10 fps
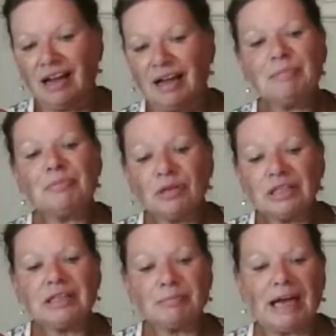I'm
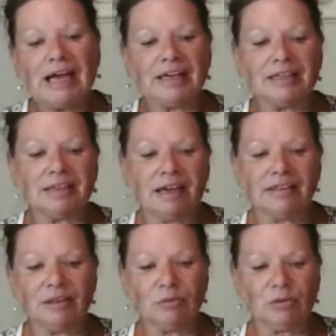really bad.
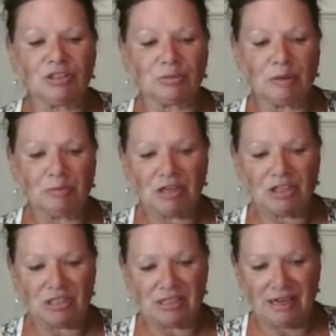I don't wash my
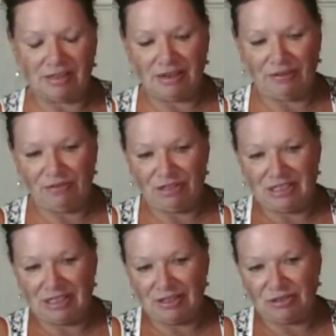brushes out every
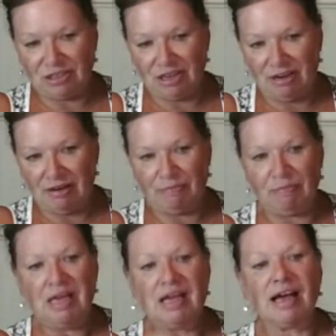single
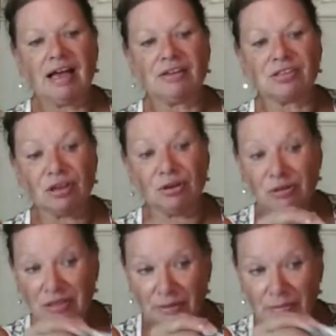time. I'll
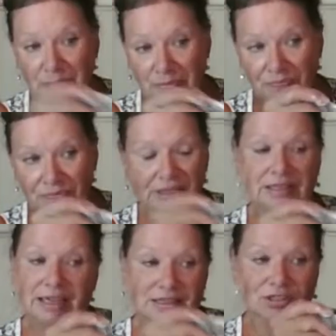soak them,
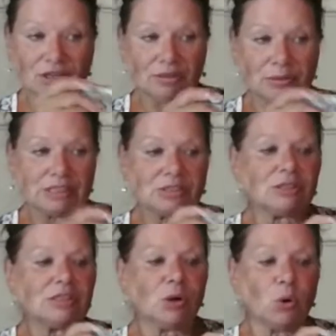and that's not always
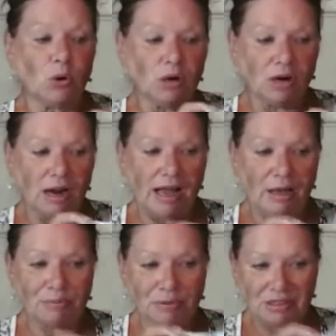good, or
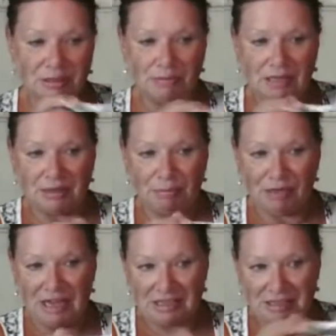I'll put them in a
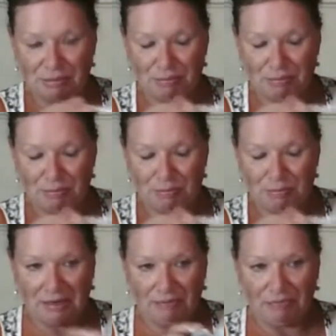plastic
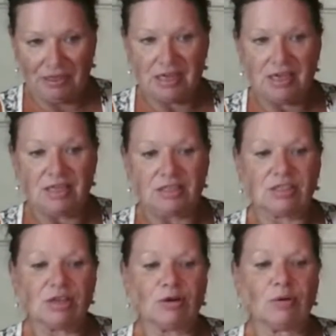bag.
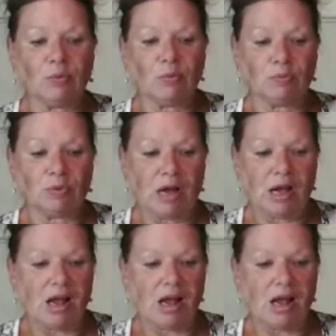So